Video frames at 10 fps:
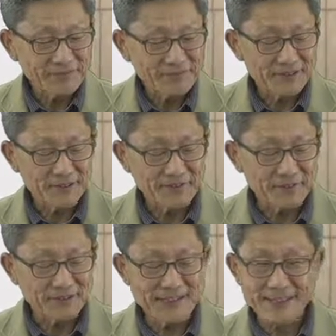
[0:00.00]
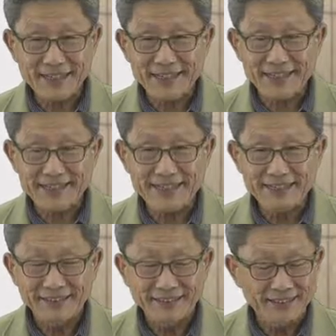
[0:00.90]
So for this case,
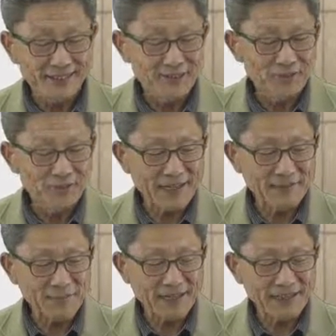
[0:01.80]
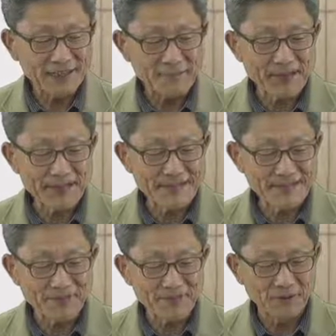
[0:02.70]
you may apply the mass
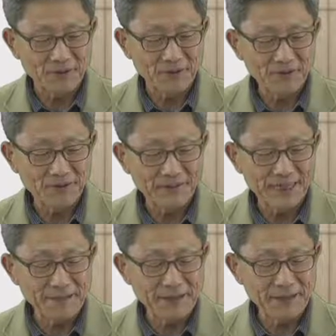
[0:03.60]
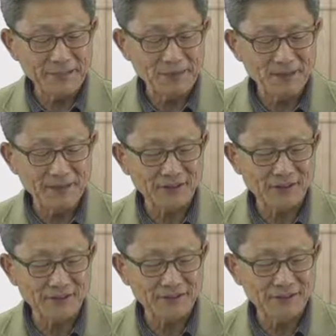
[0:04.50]
action law, namely the product
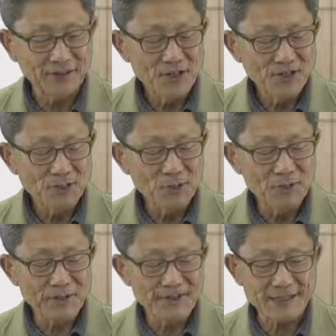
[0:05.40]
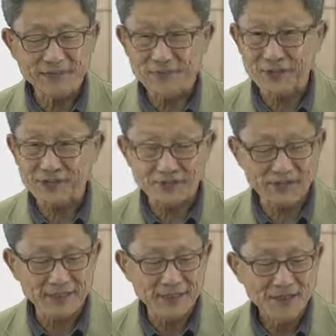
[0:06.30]
of two concentrations
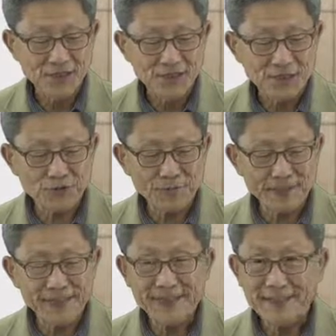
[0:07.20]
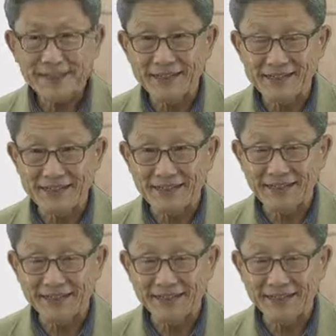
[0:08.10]
should be constant,